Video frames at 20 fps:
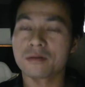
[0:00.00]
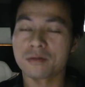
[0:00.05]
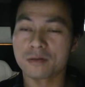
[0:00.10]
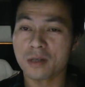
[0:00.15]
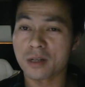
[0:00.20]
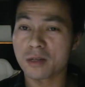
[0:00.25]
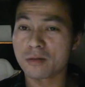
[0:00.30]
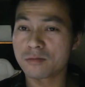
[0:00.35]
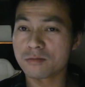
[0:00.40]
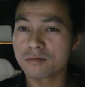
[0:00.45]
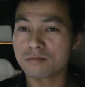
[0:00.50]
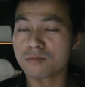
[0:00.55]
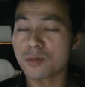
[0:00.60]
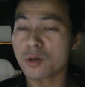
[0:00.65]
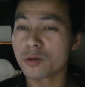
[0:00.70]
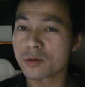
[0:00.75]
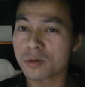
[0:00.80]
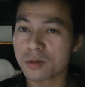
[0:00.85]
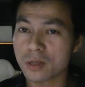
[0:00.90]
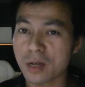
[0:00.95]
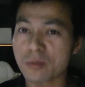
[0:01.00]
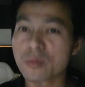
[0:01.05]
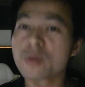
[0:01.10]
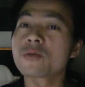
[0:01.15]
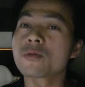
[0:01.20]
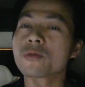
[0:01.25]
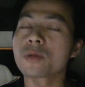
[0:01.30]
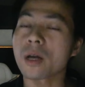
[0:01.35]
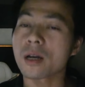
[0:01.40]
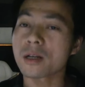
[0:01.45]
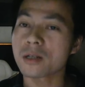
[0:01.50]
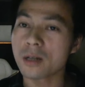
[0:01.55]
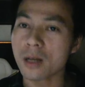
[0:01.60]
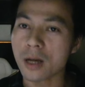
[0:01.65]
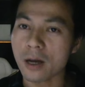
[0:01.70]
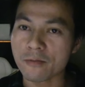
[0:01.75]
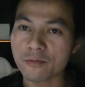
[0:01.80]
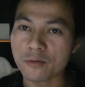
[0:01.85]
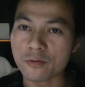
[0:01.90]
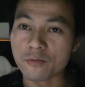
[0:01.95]
then most of the time you don't actually
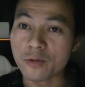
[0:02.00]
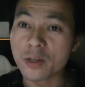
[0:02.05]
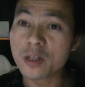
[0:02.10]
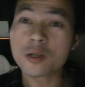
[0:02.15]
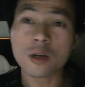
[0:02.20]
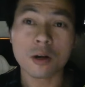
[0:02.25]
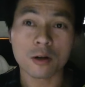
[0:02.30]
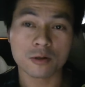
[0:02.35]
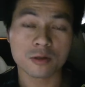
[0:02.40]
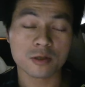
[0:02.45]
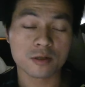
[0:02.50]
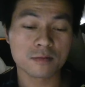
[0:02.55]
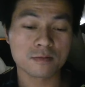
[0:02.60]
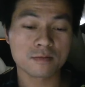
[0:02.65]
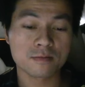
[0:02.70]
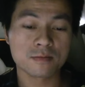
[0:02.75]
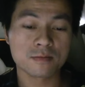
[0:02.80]
have to recharge.